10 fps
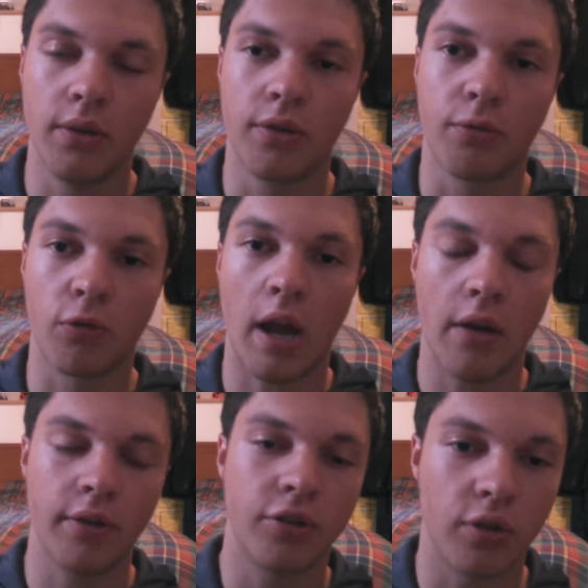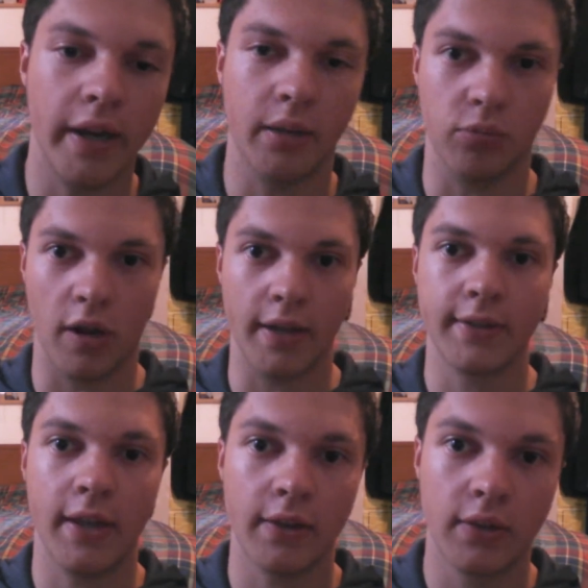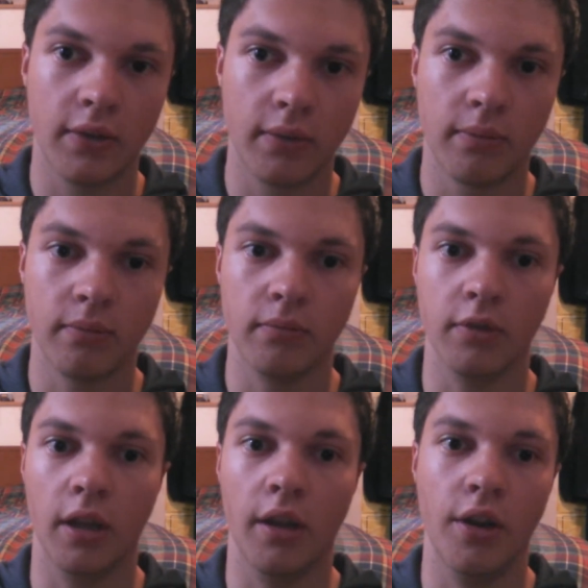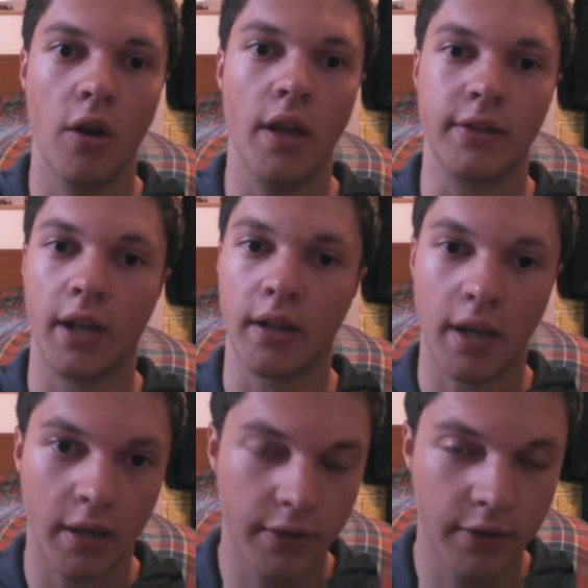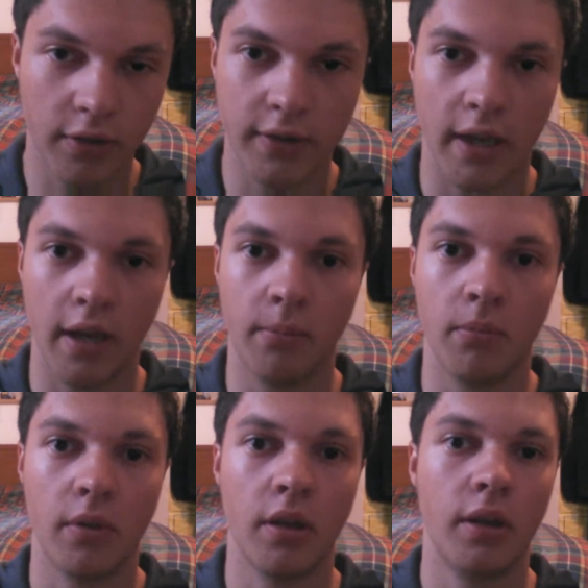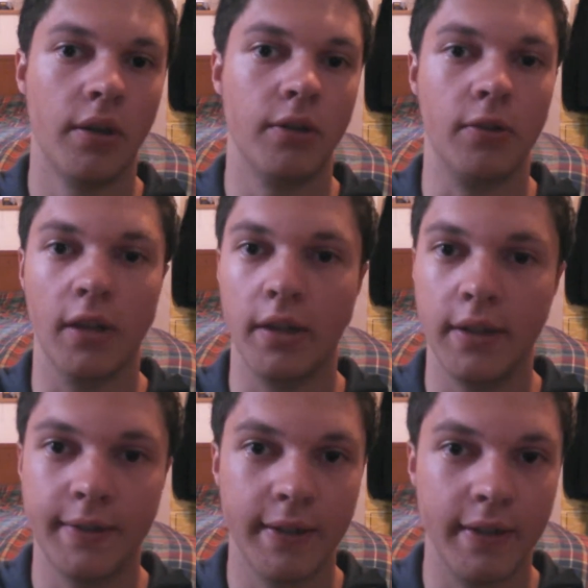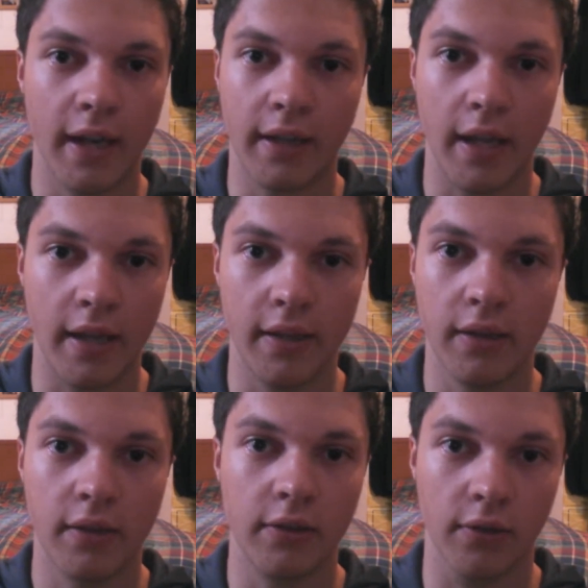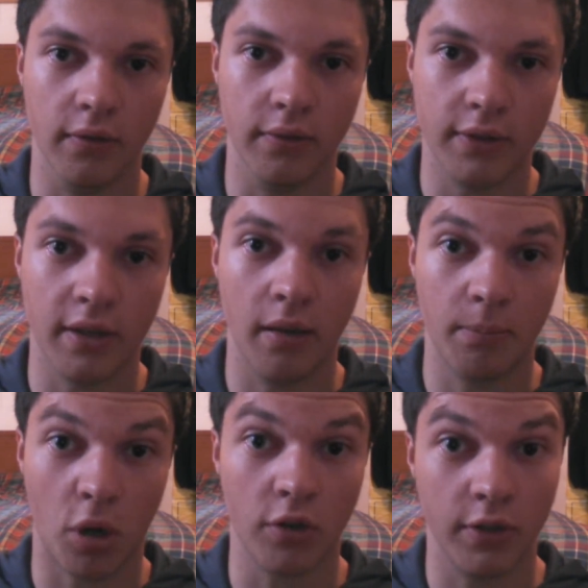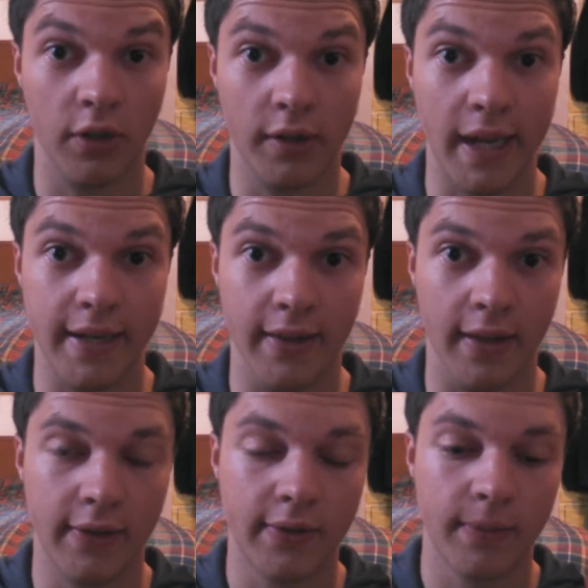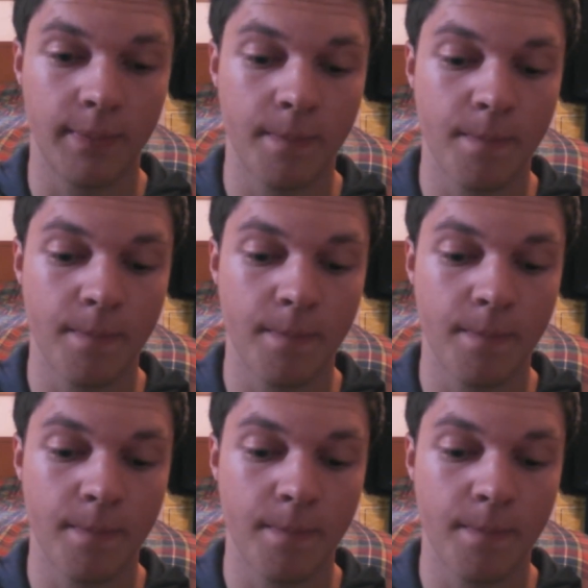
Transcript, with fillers: throughout the training process, you're going to know it's going to cut into your time. You're going to need to dedicate your parts of your day to this.